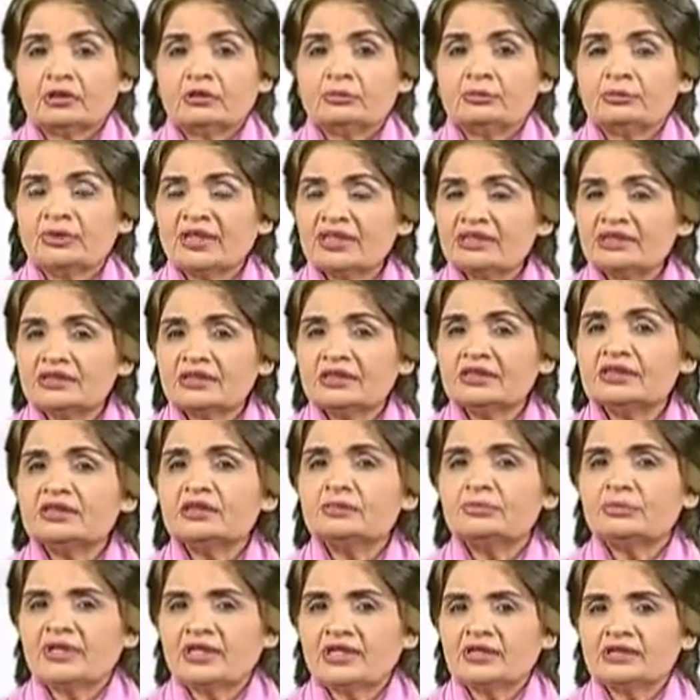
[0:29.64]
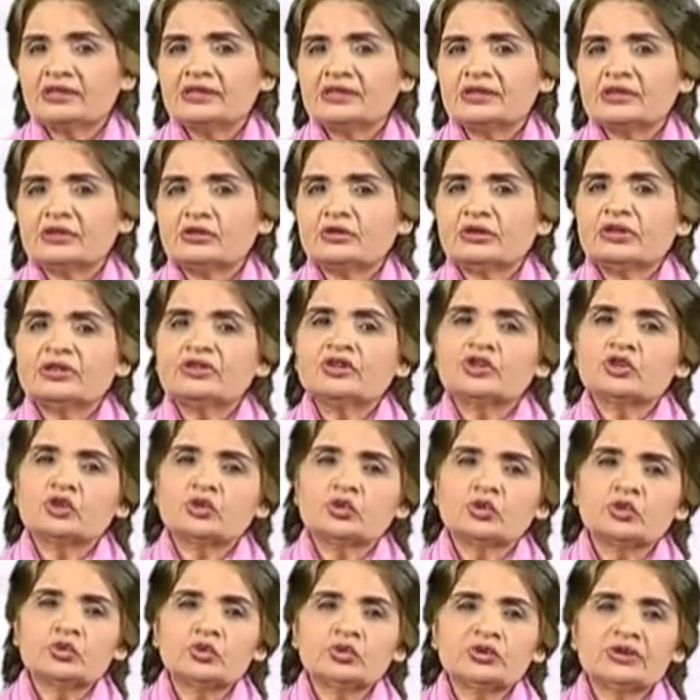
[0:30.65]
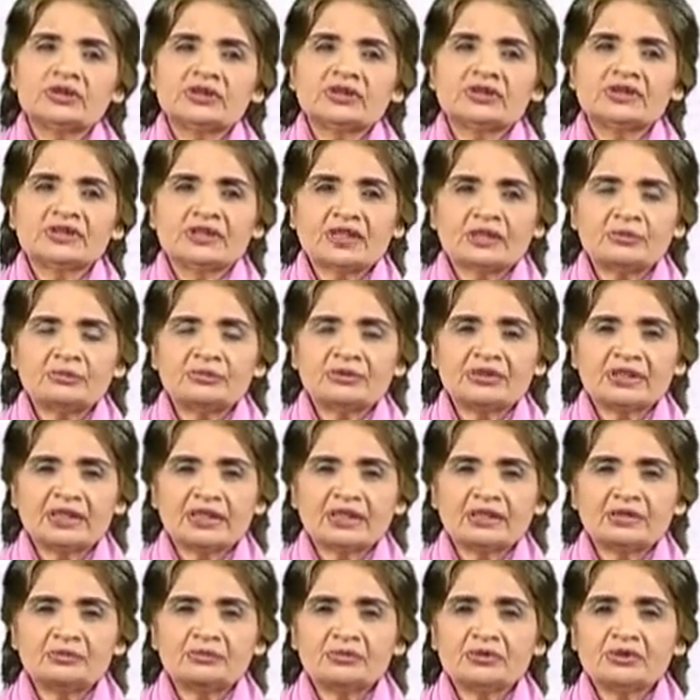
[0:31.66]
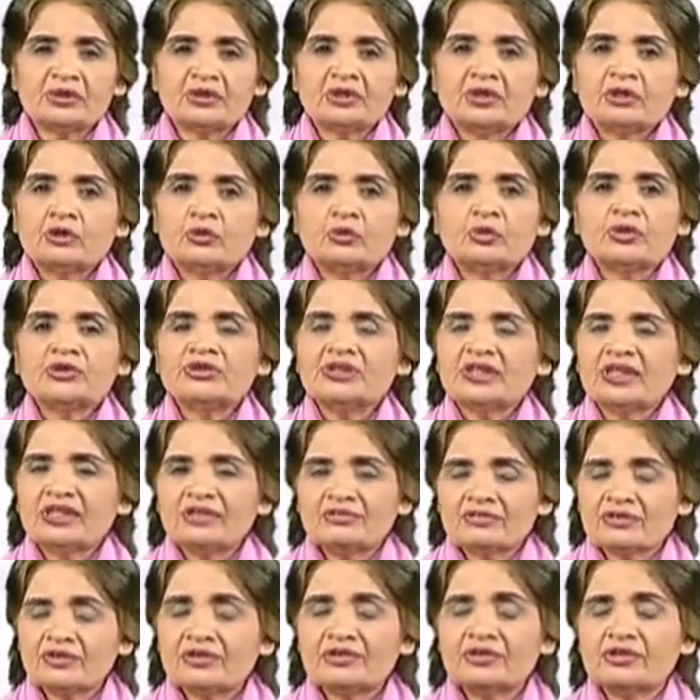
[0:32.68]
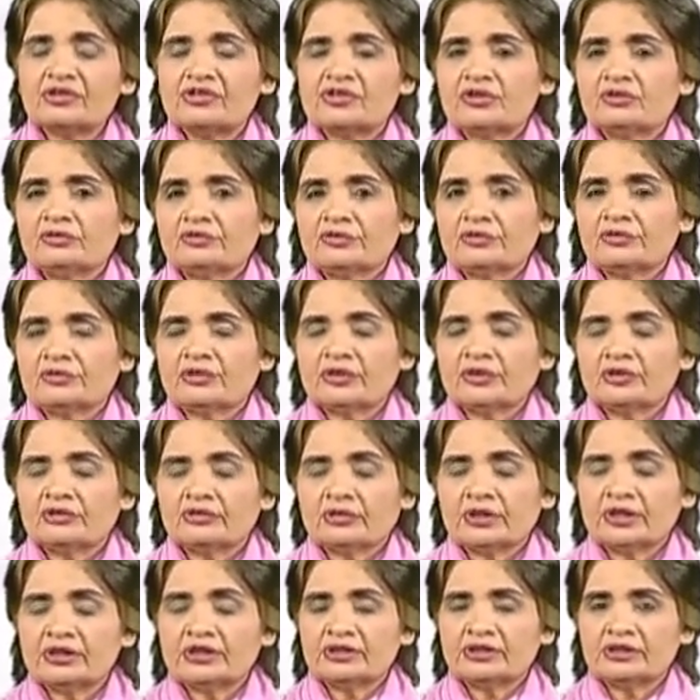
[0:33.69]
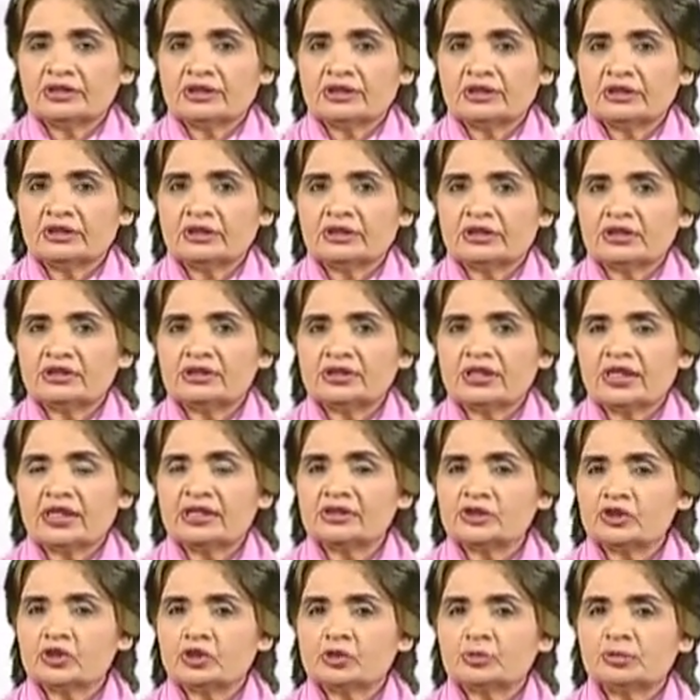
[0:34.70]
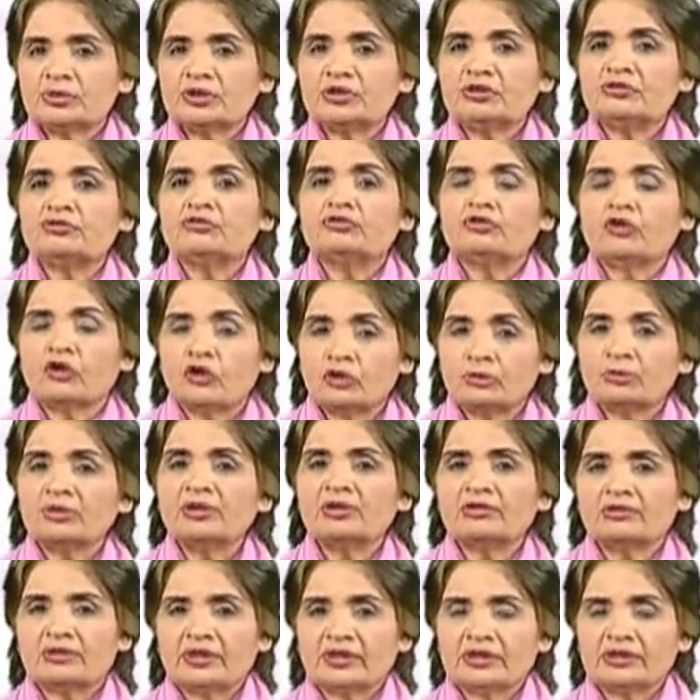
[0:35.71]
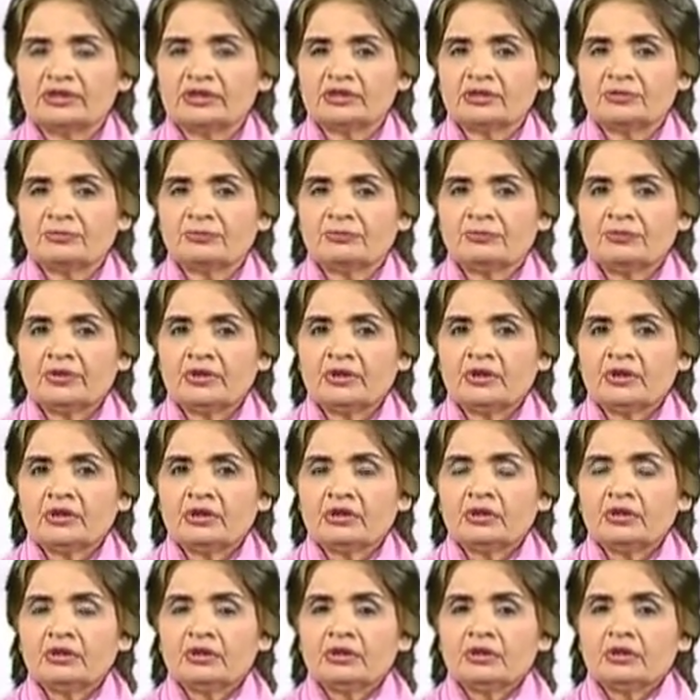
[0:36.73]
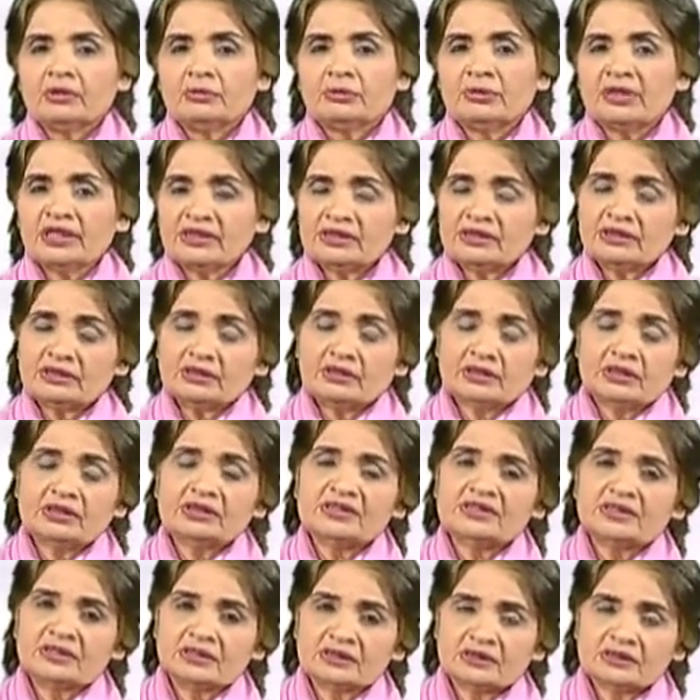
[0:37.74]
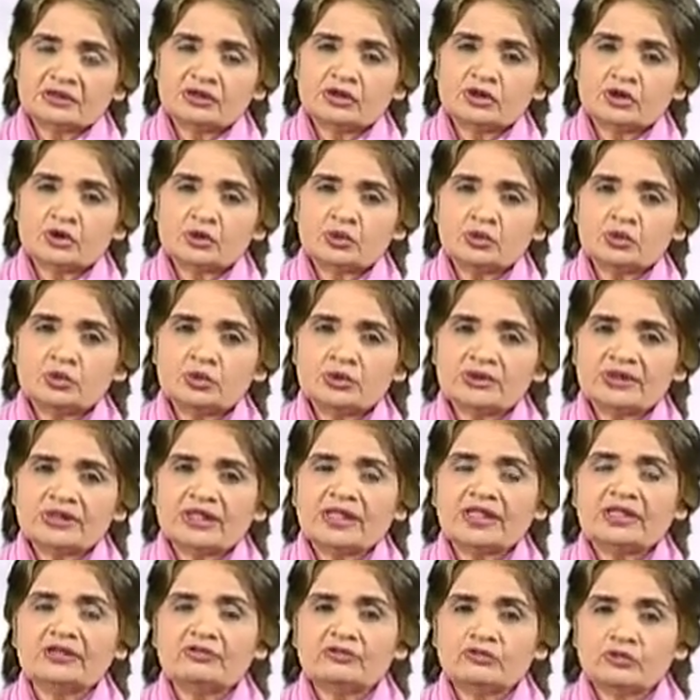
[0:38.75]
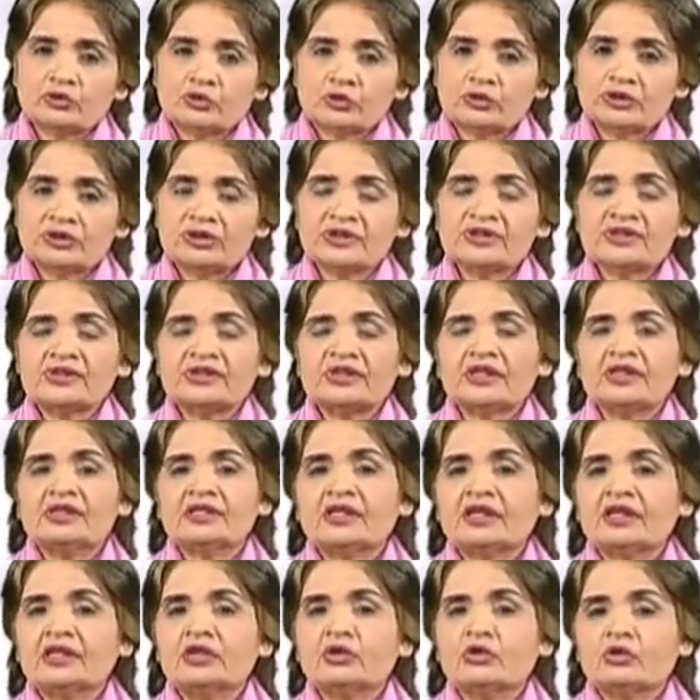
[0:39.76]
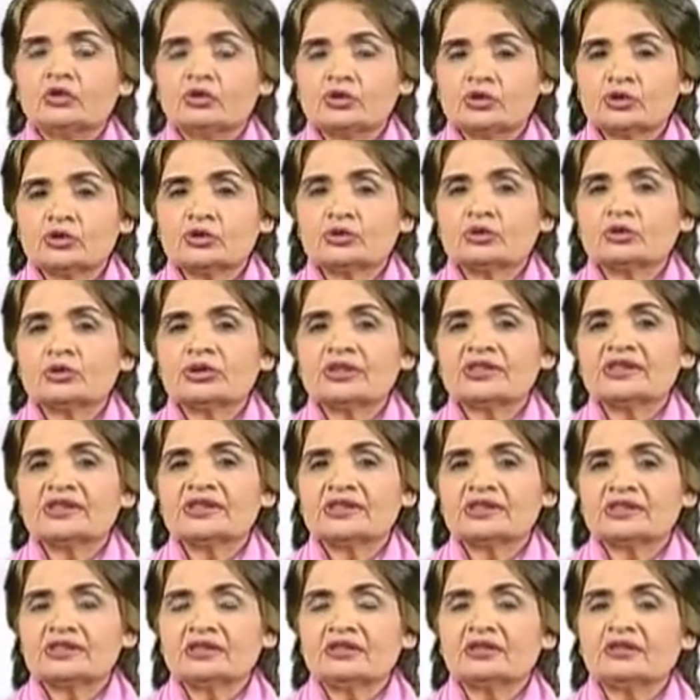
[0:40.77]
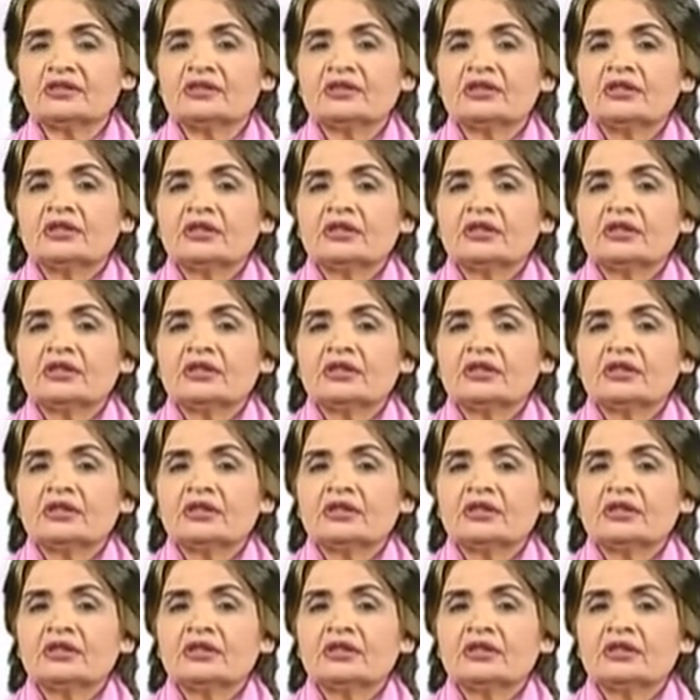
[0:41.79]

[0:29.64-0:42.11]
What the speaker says: But it depends. In schools, sometimes whatever the children are writing, it has to be formal writing. But in certain schools, I have noticed that they also consider